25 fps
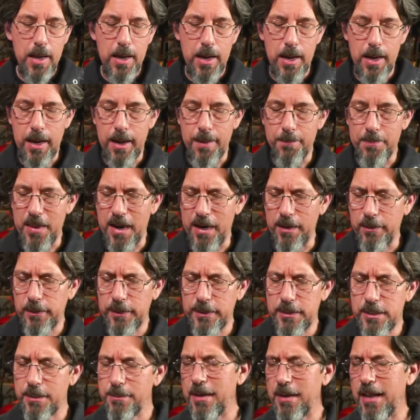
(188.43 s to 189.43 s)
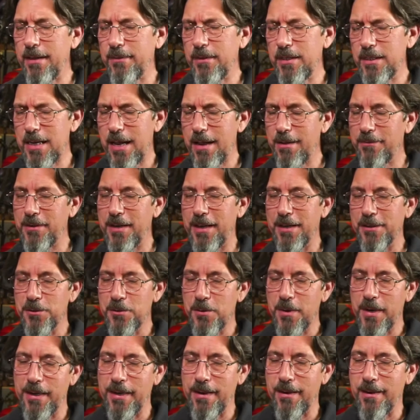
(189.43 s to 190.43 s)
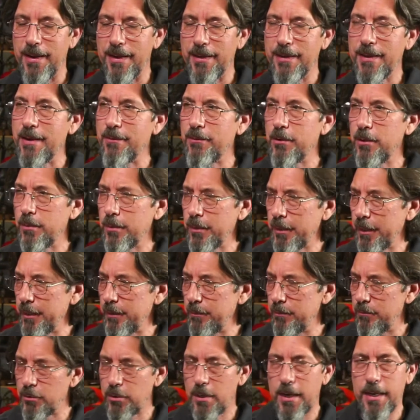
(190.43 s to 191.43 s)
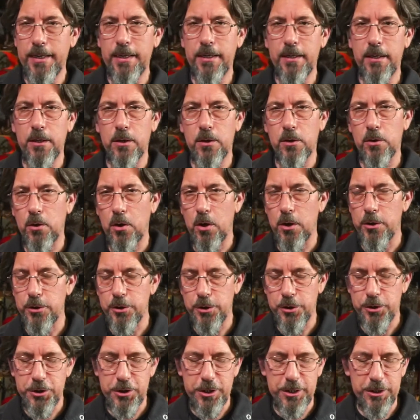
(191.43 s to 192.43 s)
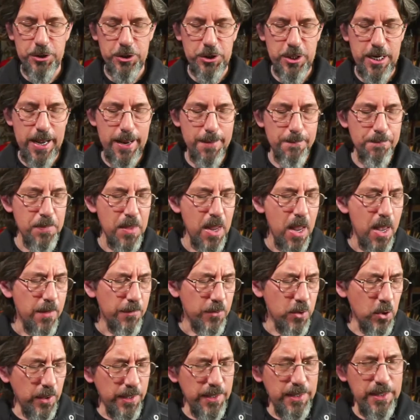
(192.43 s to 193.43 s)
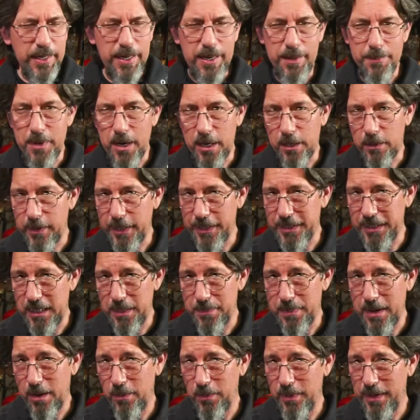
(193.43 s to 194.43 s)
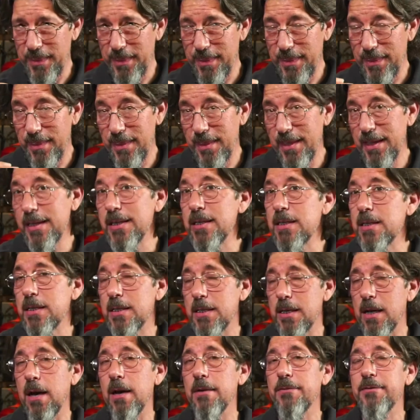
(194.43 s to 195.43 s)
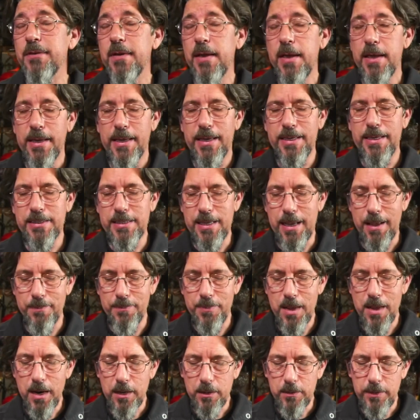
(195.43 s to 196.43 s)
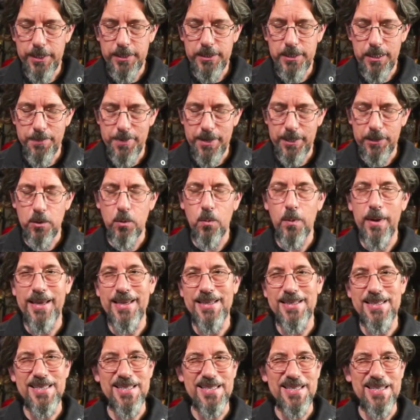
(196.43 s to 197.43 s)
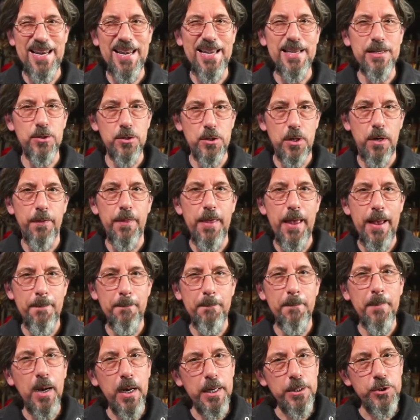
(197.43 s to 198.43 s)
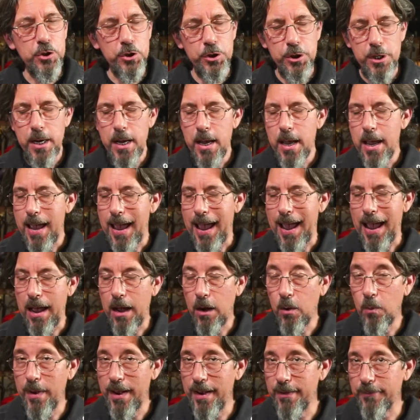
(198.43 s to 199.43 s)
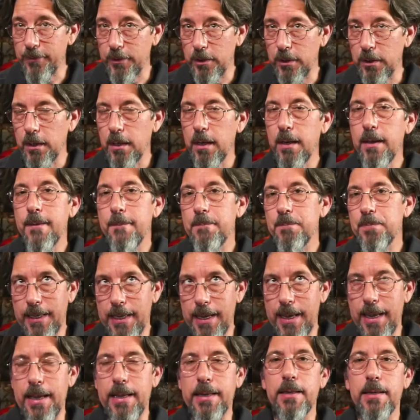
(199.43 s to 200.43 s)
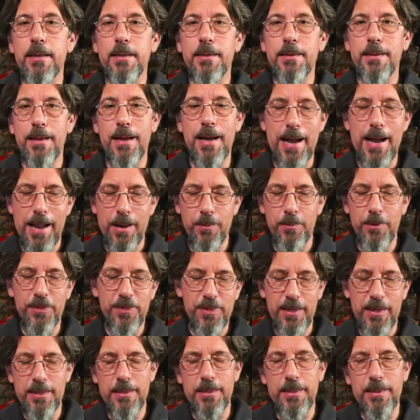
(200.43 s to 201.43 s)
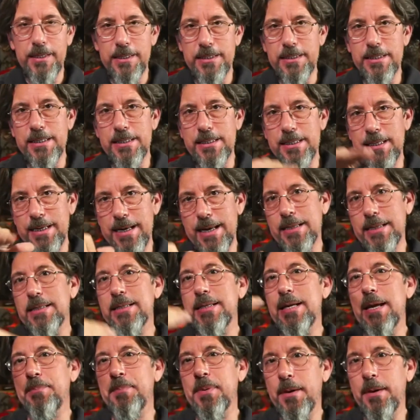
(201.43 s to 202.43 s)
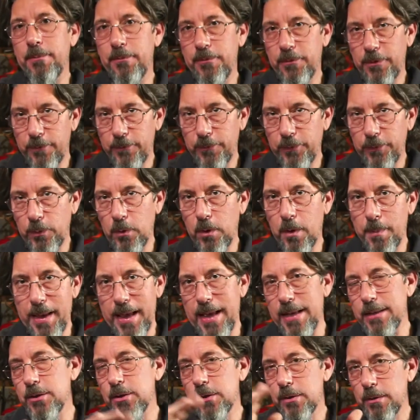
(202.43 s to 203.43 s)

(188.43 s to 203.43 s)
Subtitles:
I only seem to have these half dowels right now. I never really tried any of their larger sheets yet. The only thing I'm not crazy about with this stuff is I'm not crazy about the way it sands all that much. However, again, I would think that this is the next step up from floor mats.